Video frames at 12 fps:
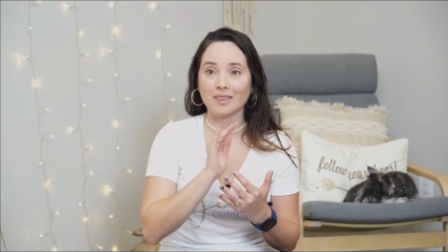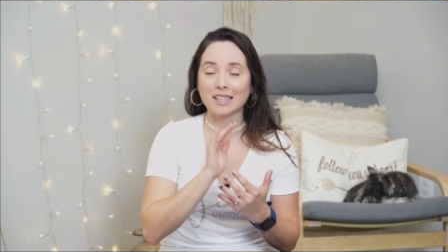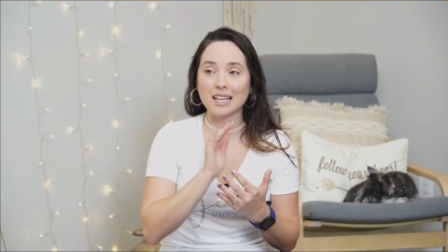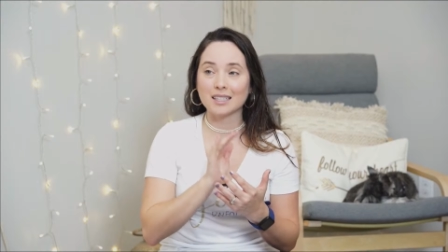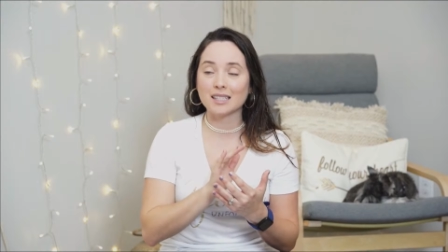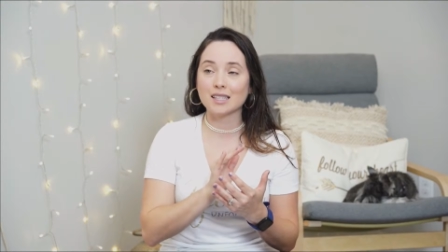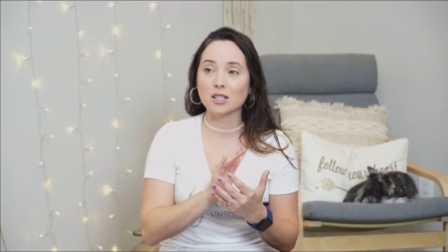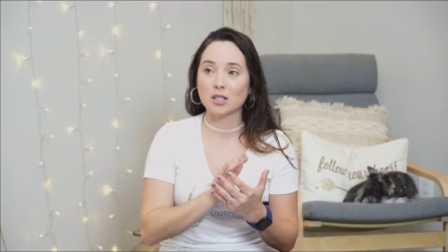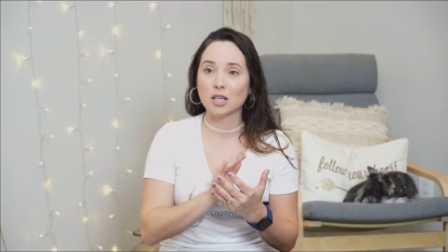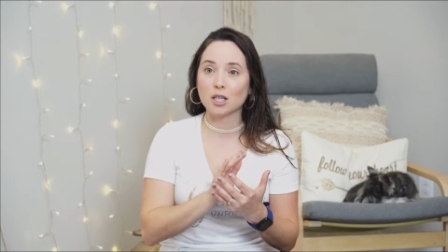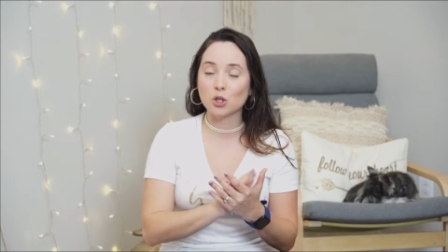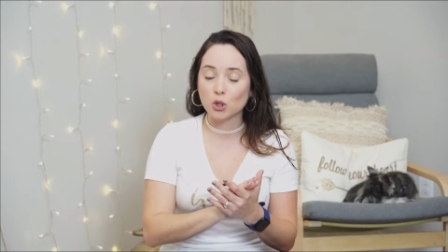then
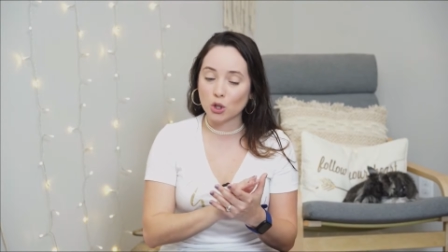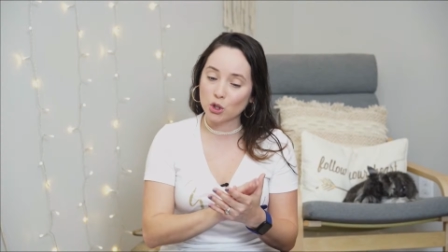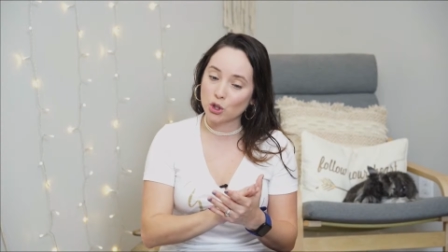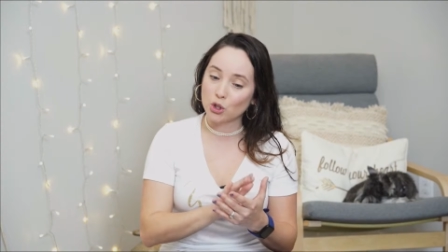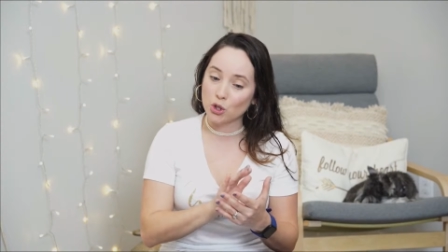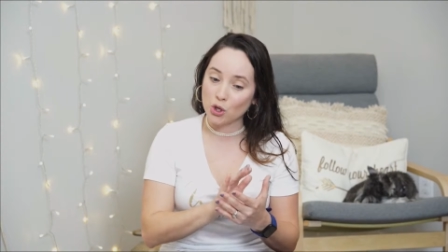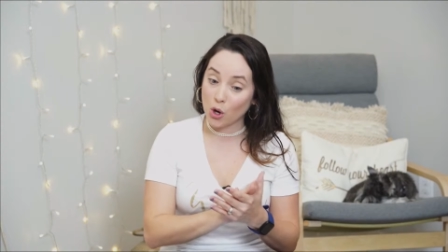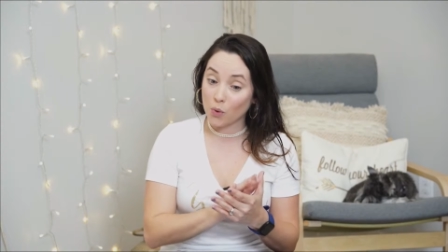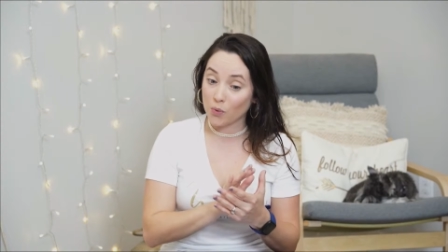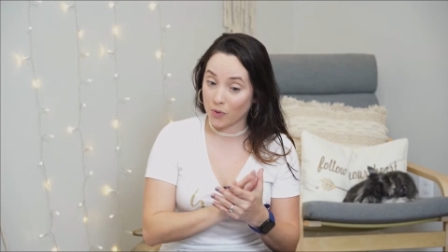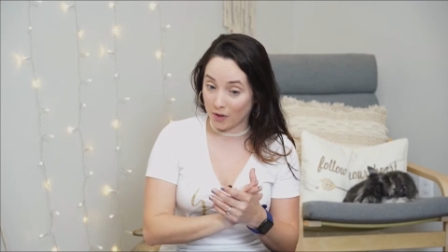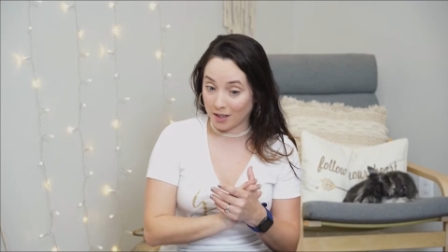it's good to
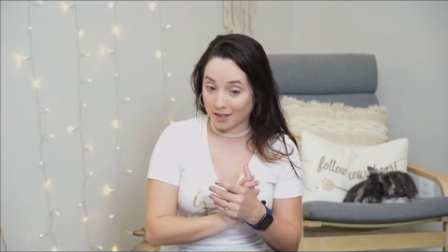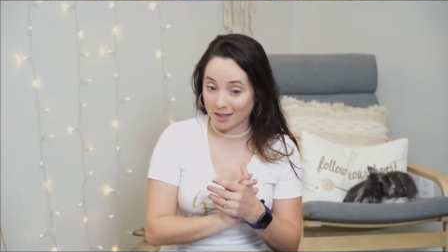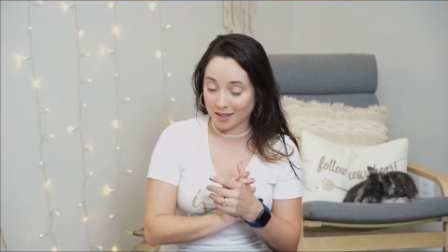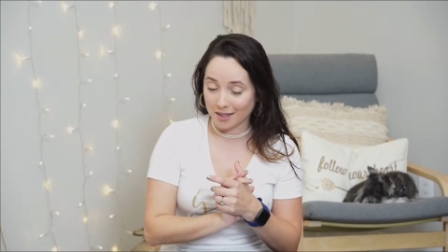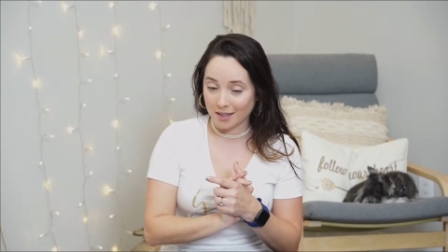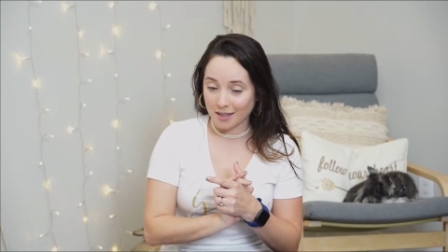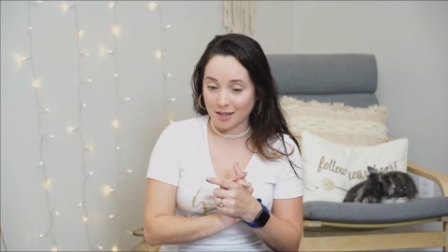know this,